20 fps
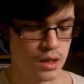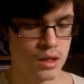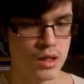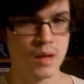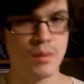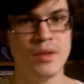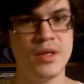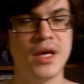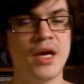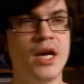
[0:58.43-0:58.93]

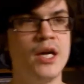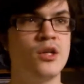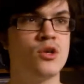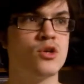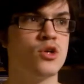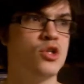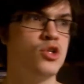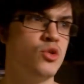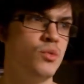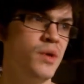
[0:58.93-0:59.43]
Number 9 are
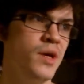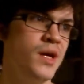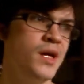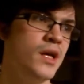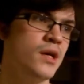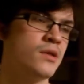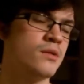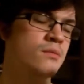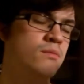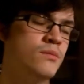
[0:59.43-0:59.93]
going to
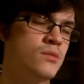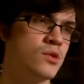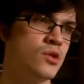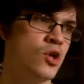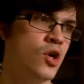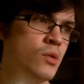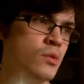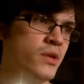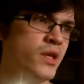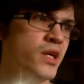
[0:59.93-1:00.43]
be
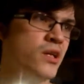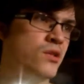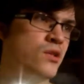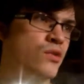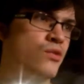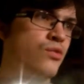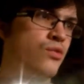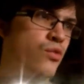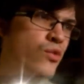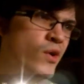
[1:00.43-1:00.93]

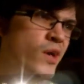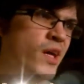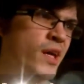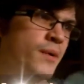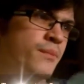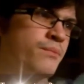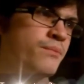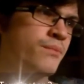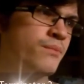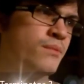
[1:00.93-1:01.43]
Terminator 3.
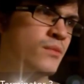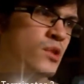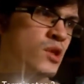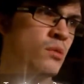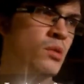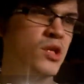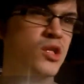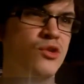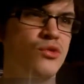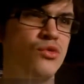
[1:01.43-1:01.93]

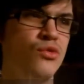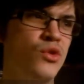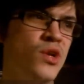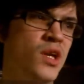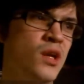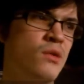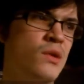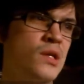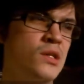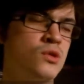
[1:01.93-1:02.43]
Terminator
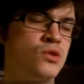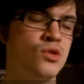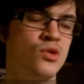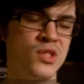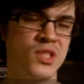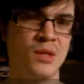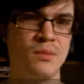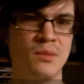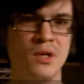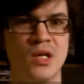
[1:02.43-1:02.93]
3 were
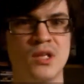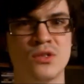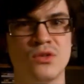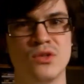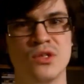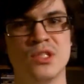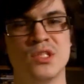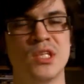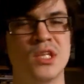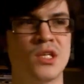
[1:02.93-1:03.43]
too similar to
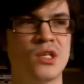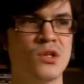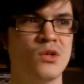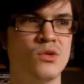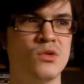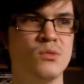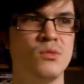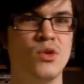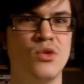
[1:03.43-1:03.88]
the second